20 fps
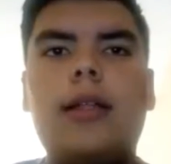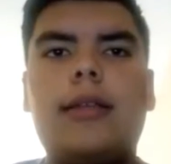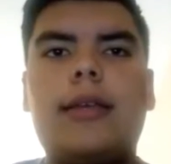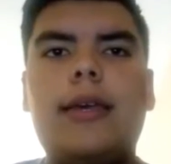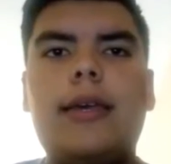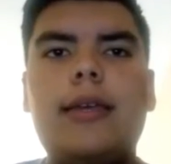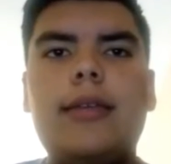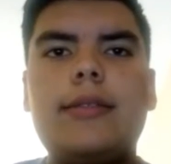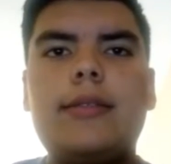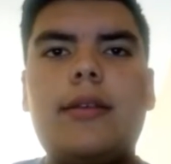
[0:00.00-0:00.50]

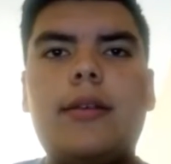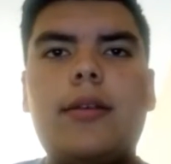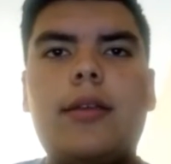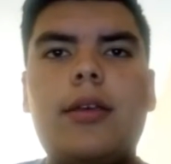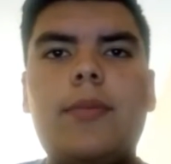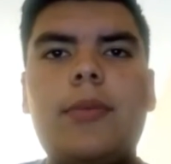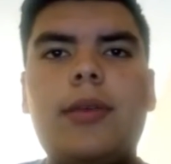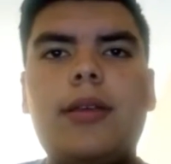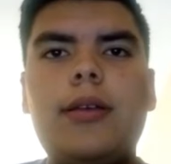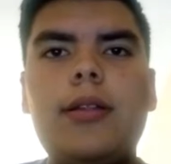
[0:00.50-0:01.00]
Alkanes are
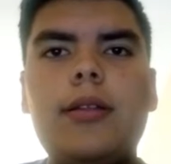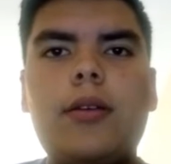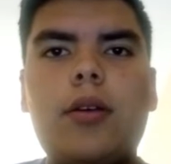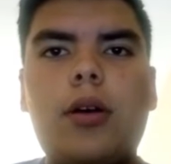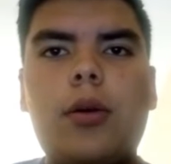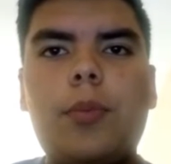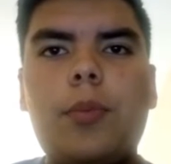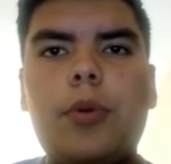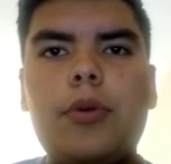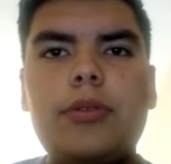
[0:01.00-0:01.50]
chemical
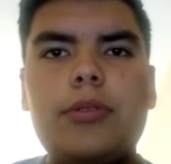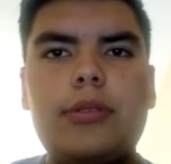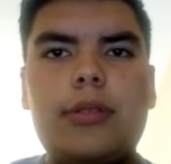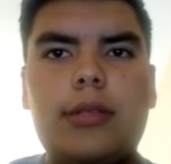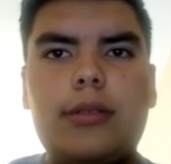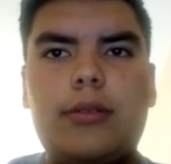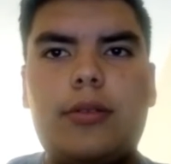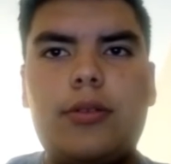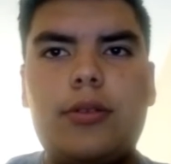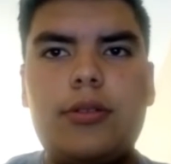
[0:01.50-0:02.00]
compounds
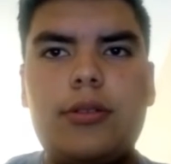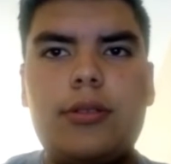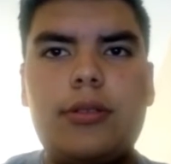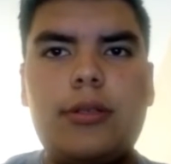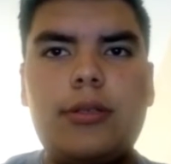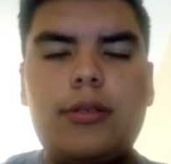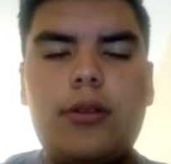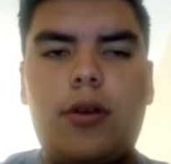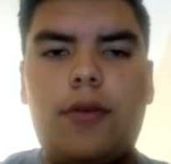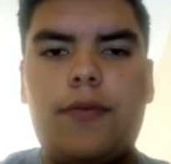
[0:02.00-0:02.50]
that
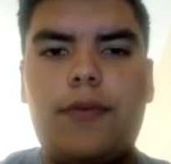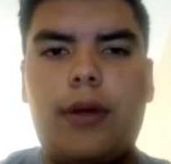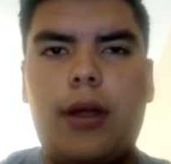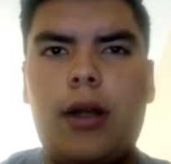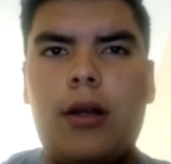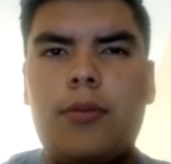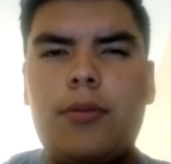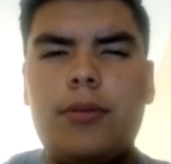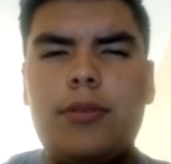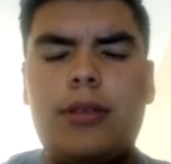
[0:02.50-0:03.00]
consist of
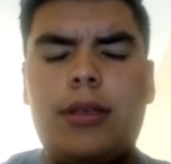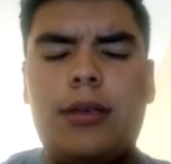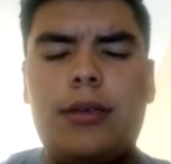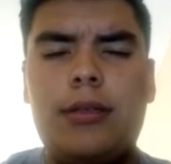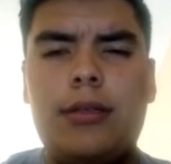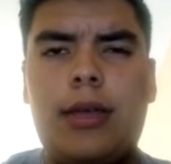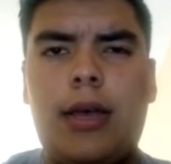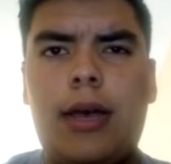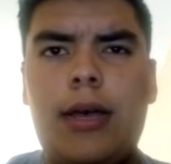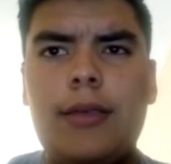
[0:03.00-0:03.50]
carbon
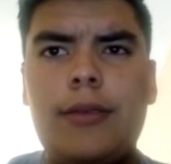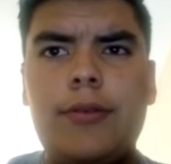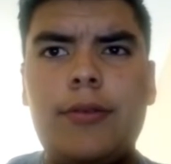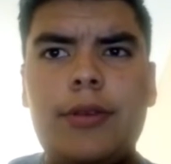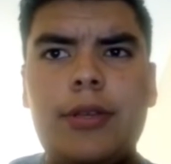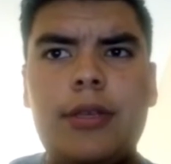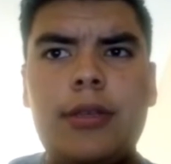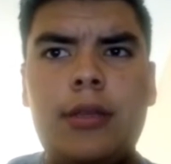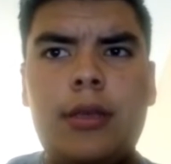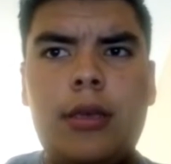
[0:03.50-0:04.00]
and
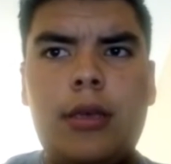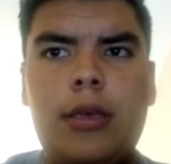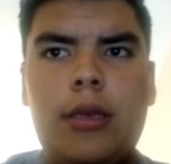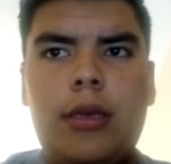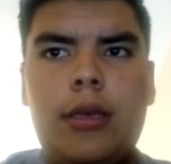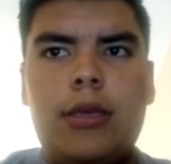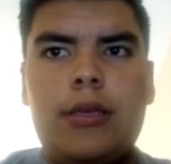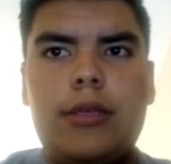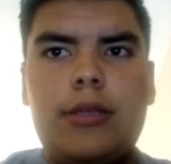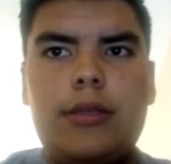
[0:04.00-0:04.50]
hydrogen,
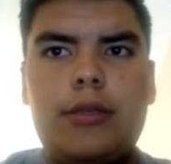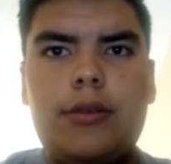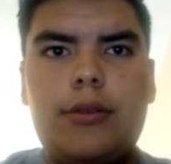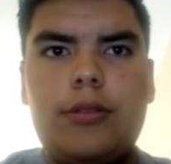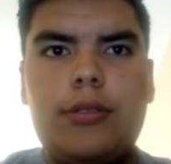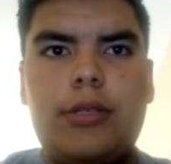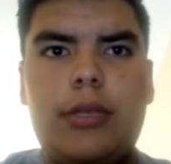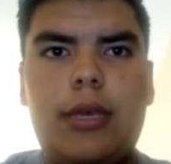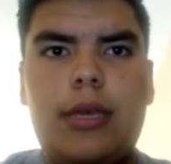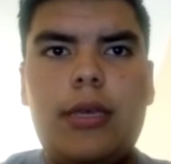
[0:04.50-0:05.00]

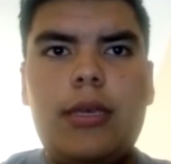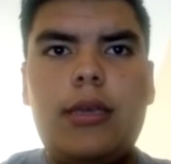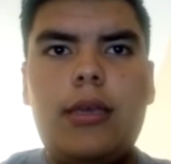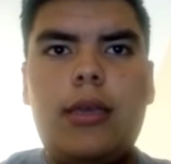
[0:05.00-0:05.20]
so